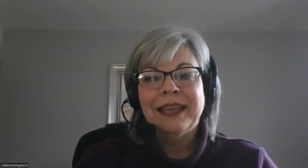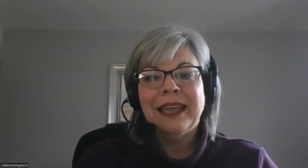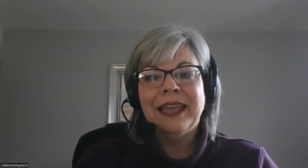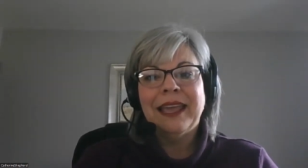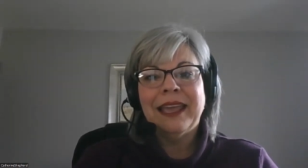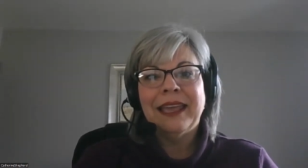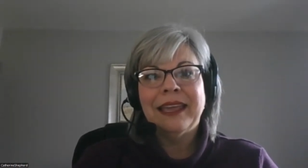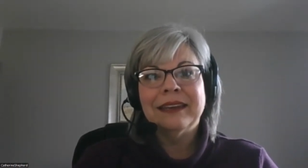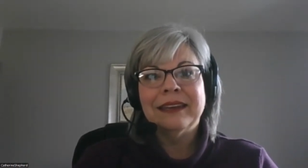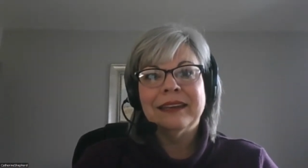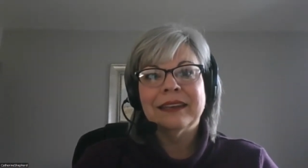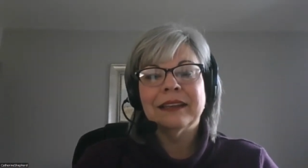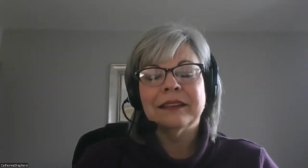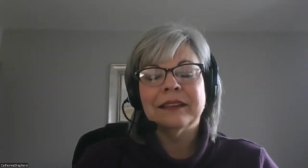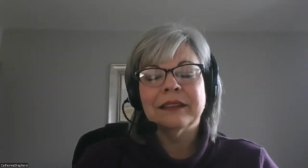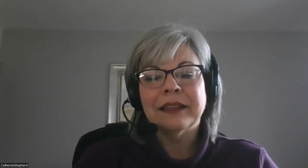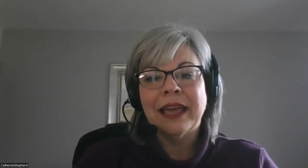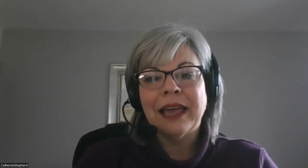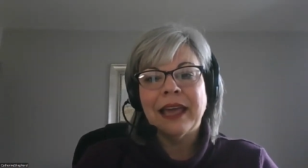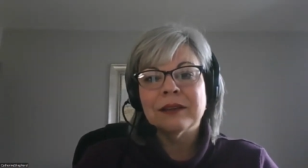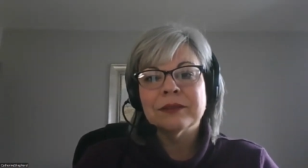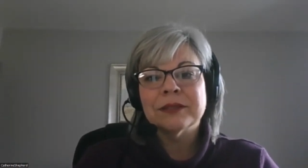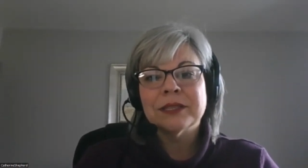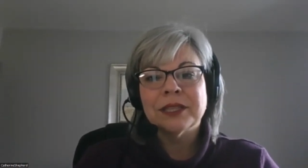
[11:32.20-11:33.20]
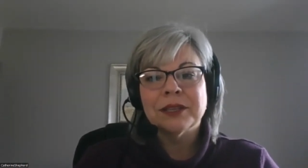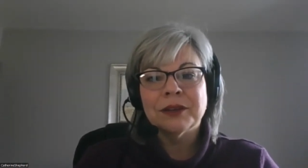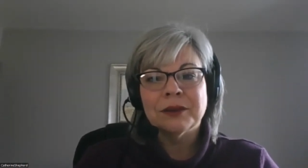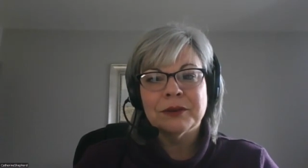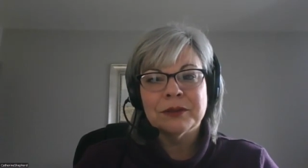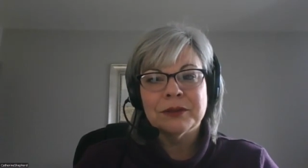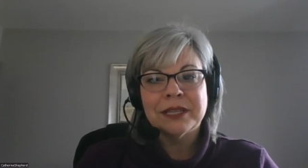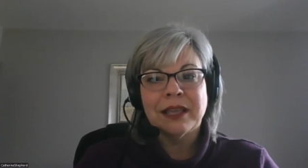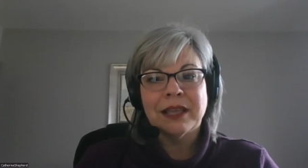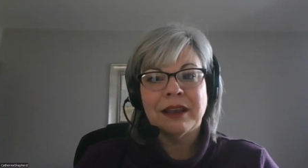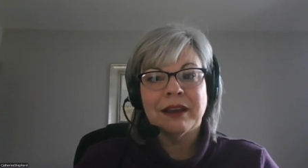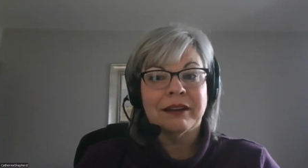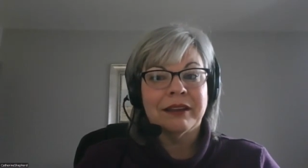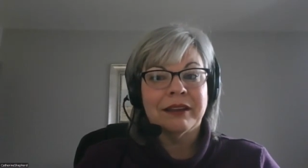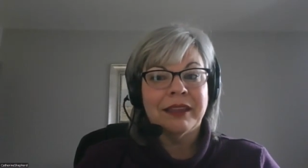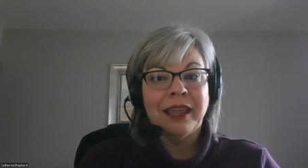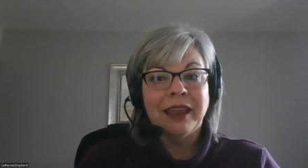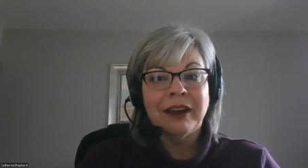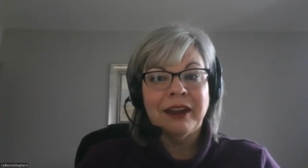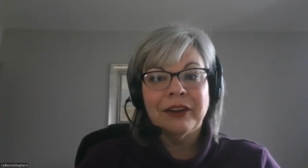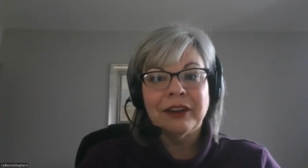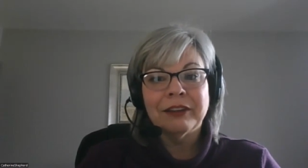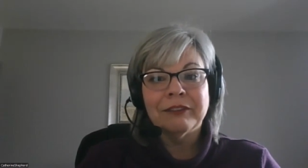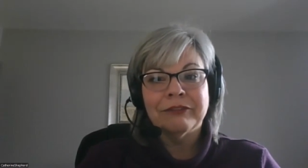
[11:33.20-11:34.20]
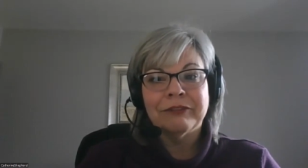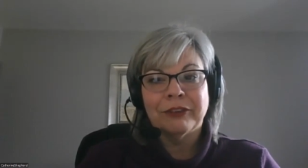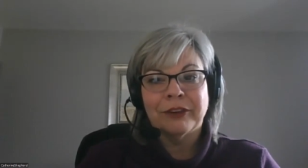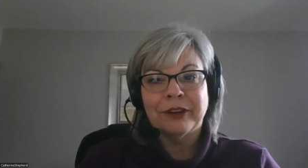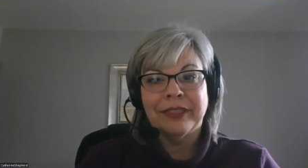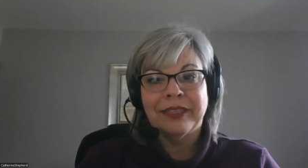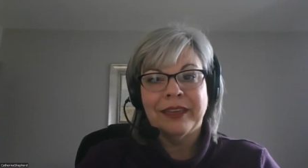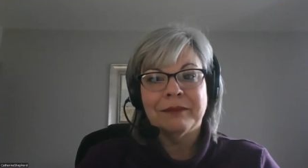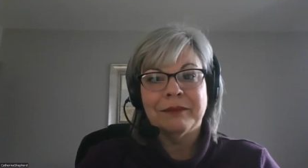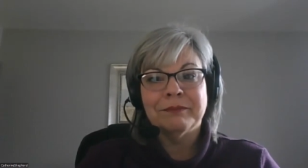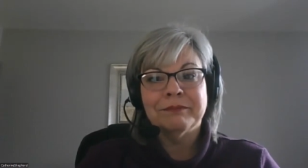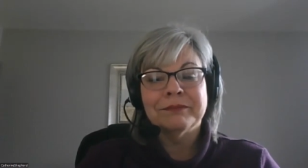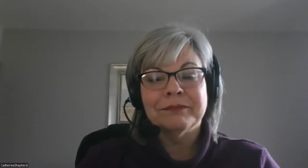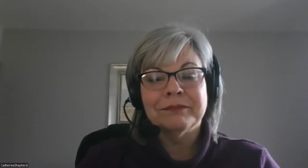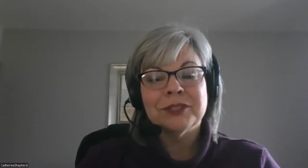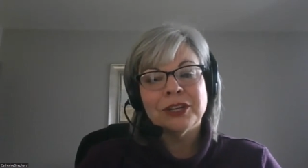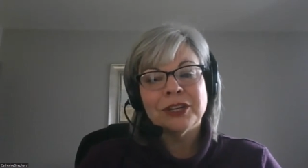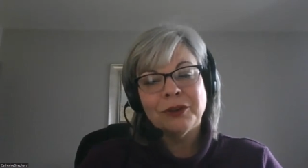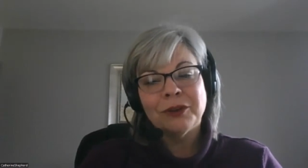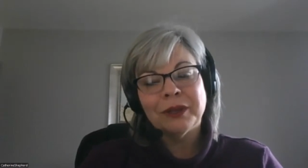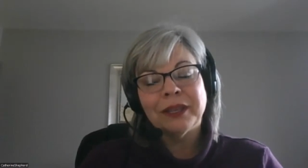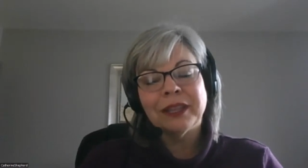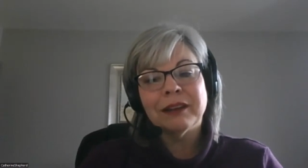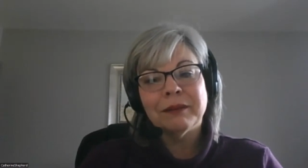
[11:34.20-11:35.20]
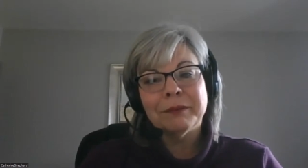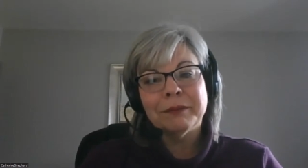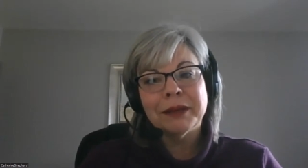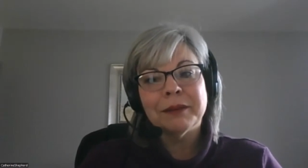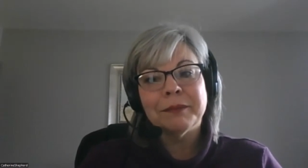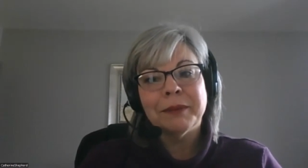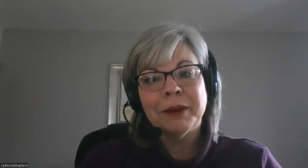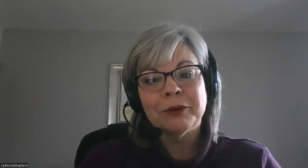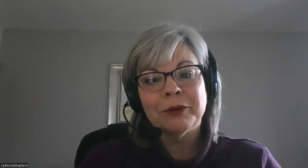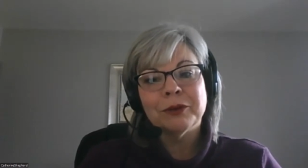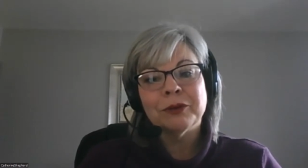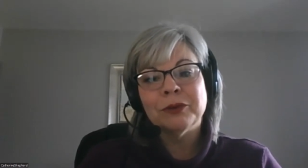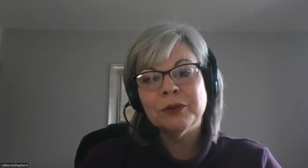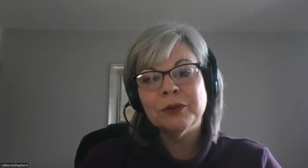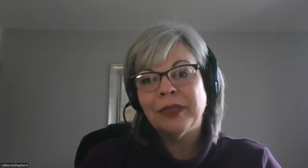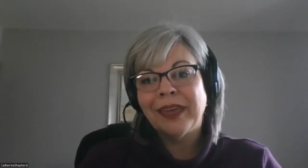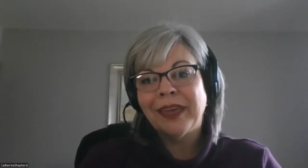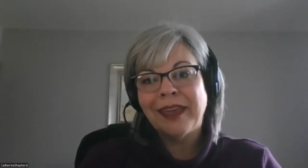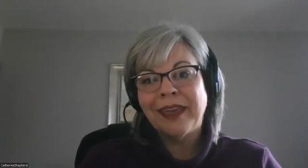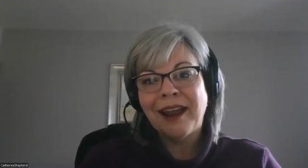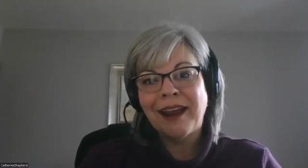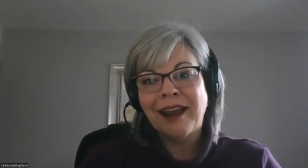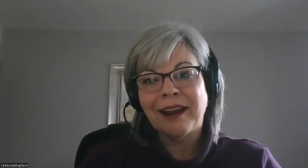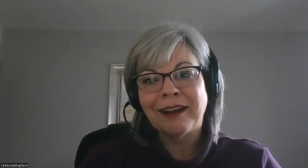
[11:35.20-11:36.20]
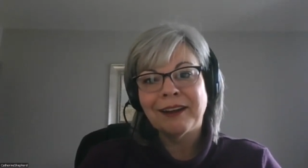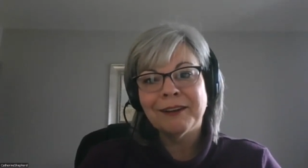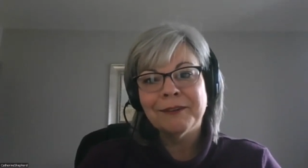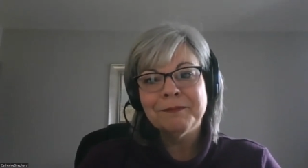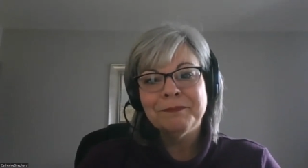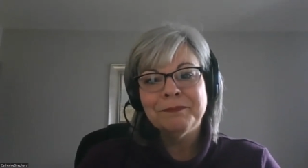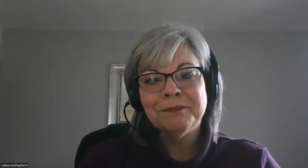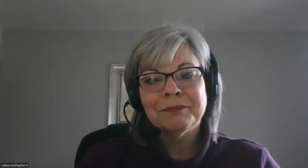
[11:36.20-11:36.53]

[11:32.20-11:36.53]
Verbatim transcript: And it allows those that are caring for them to know a little bit about who they are,